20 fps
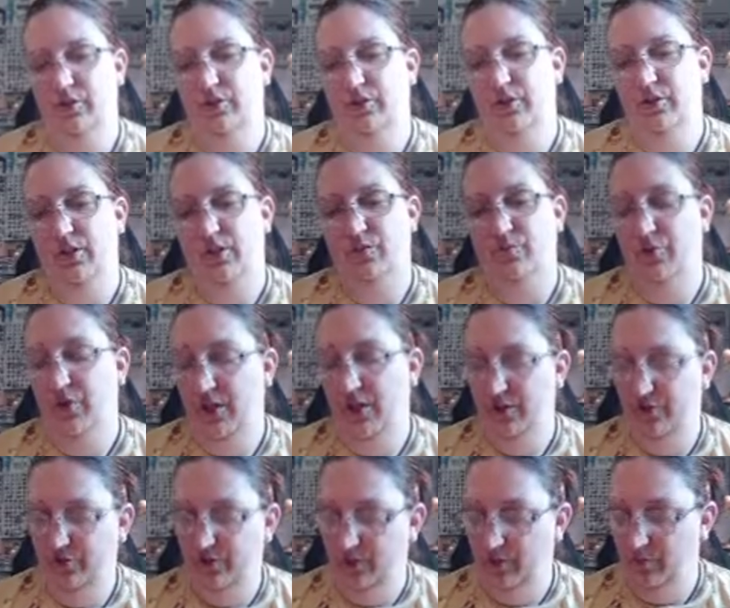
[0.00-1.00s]
It's
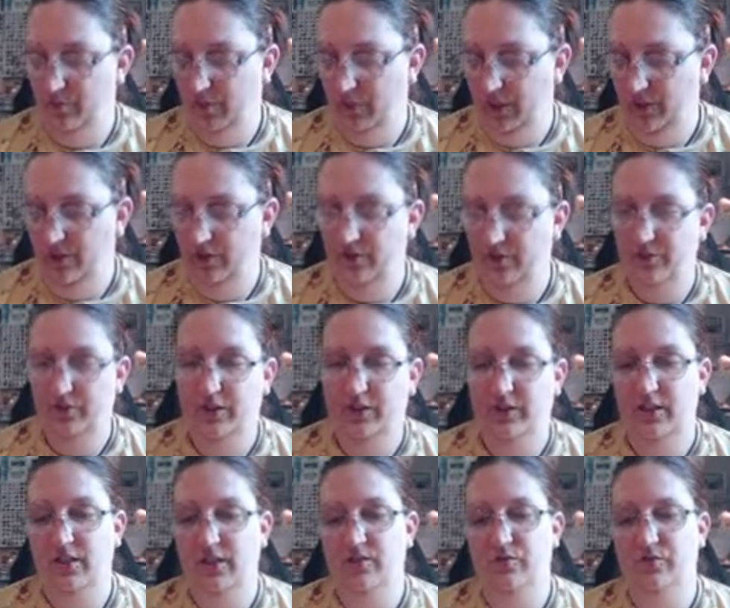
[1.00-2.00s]
brighter than my Gothic,
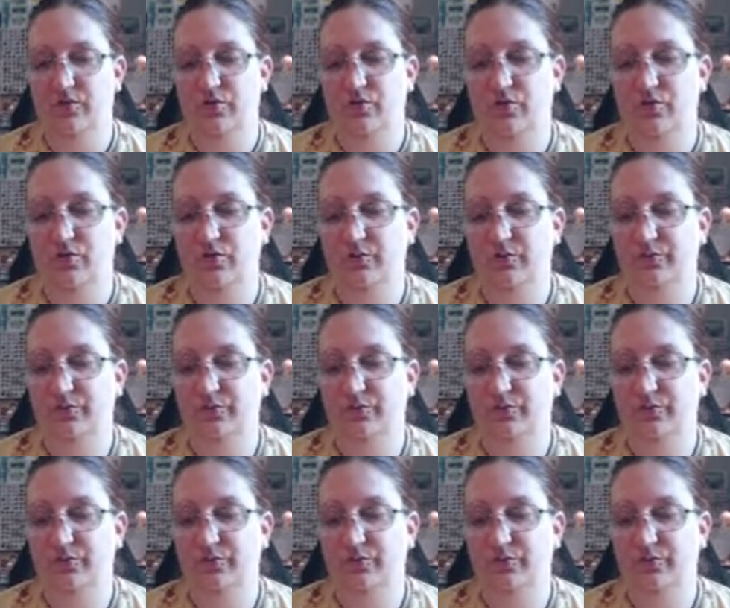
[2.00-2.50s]
that's for sure.